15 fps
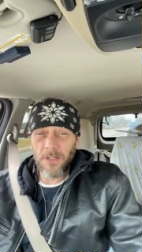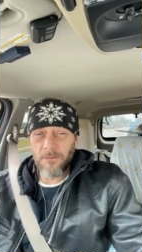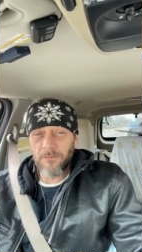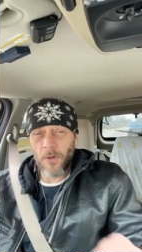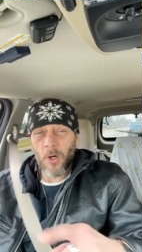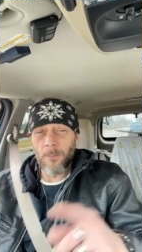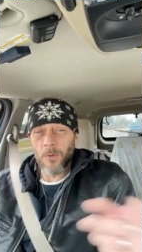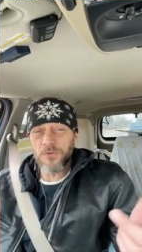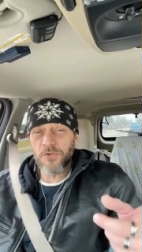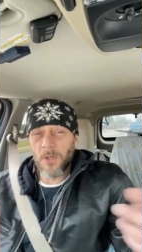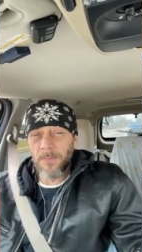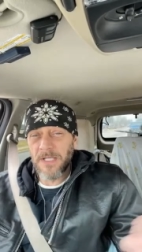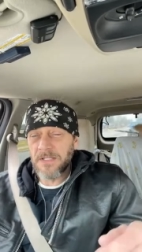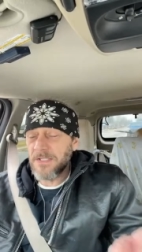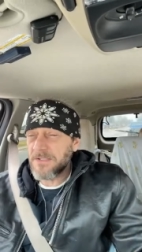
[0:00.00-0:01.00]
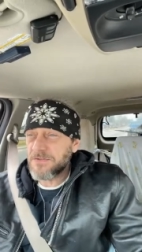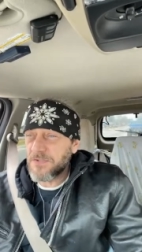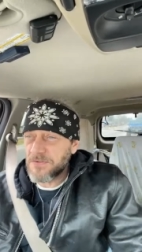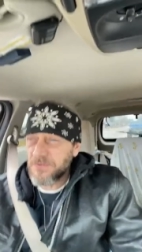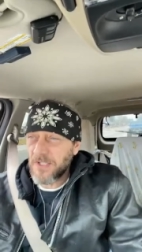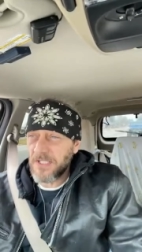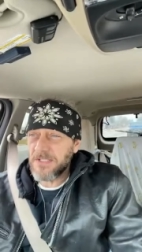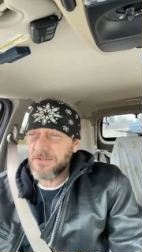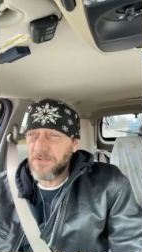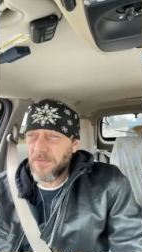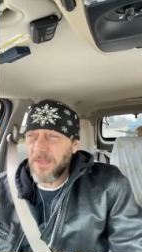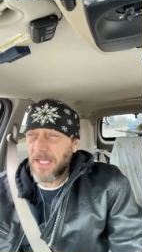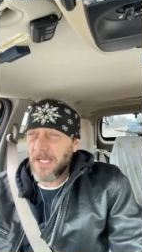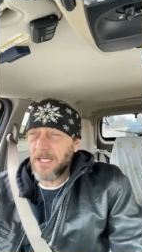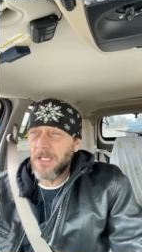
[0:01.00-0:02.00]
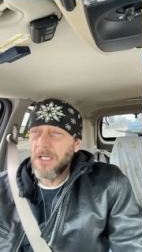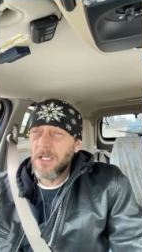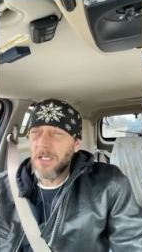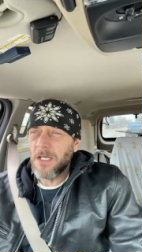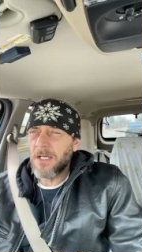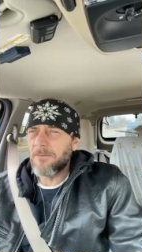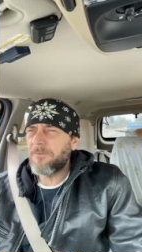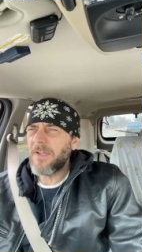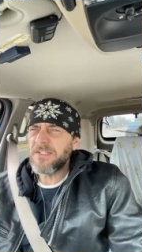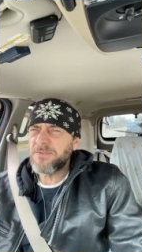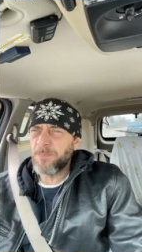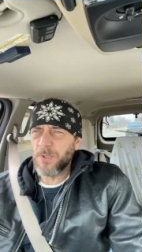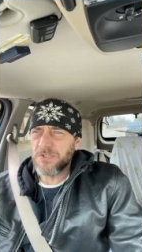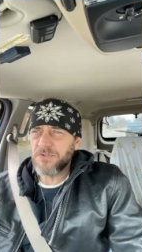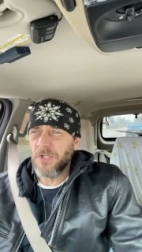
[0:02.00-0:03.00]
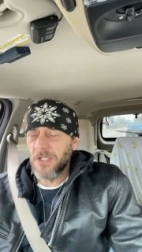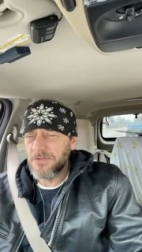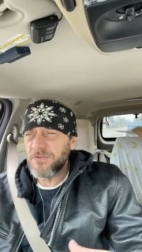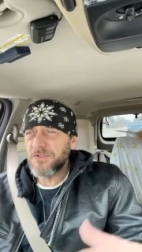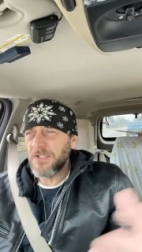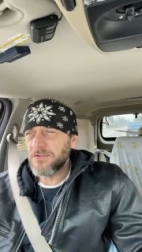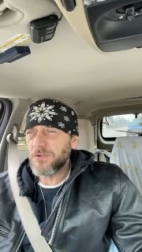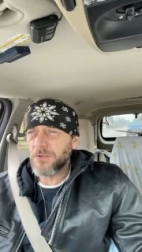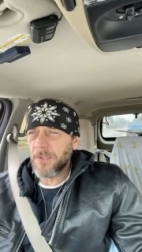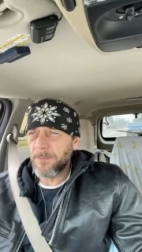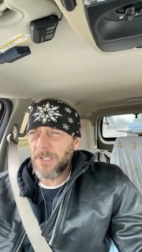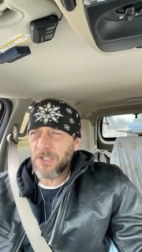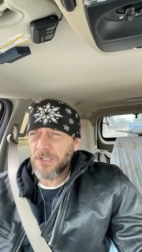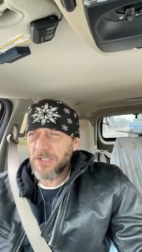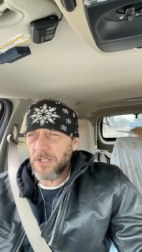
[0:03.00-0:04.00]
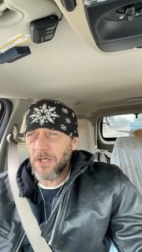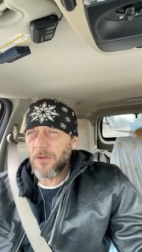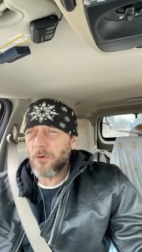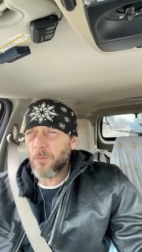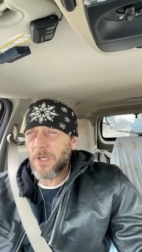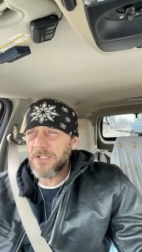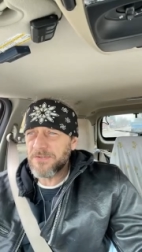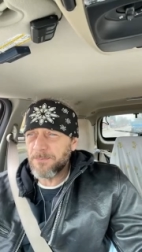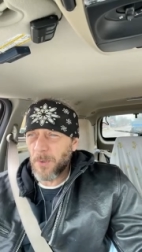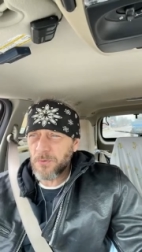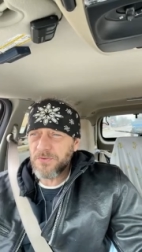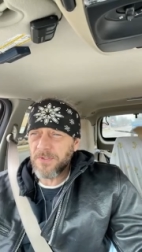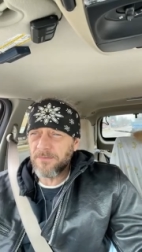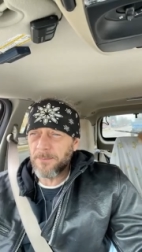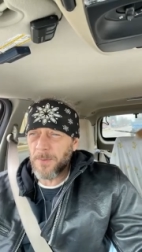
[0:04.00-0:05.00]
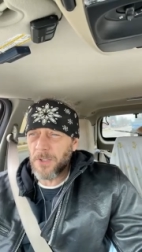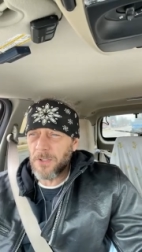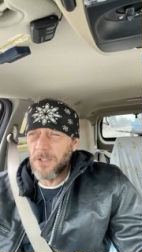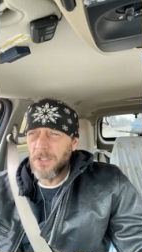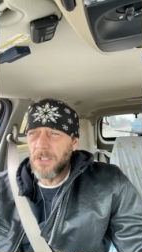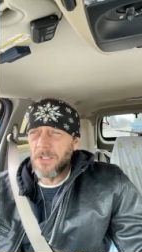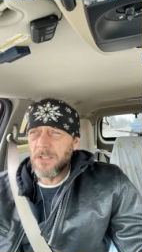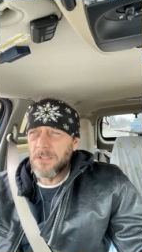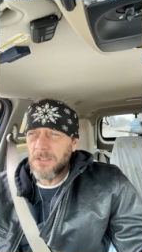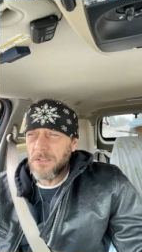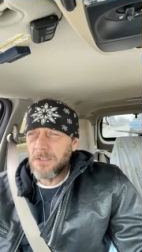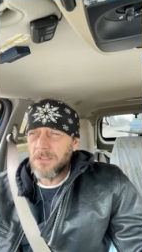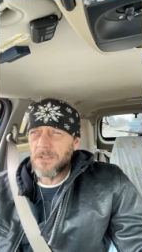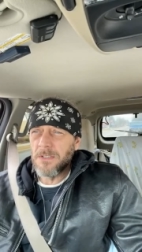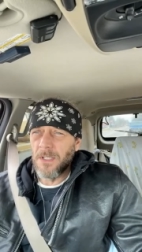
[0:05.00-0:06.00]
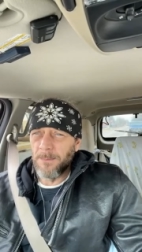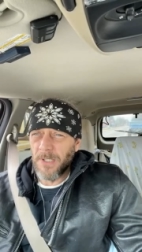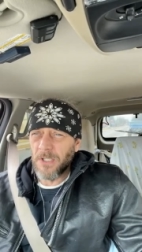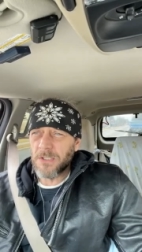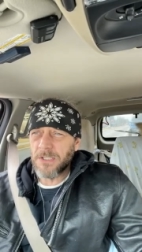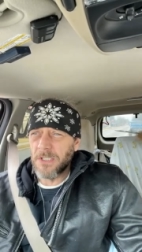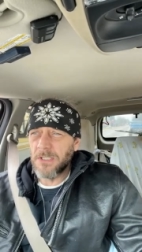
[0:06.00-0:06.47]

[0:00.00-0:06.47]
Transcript: almost all my links is that. Facebook's Uncensored America. Otherwise, most of them are America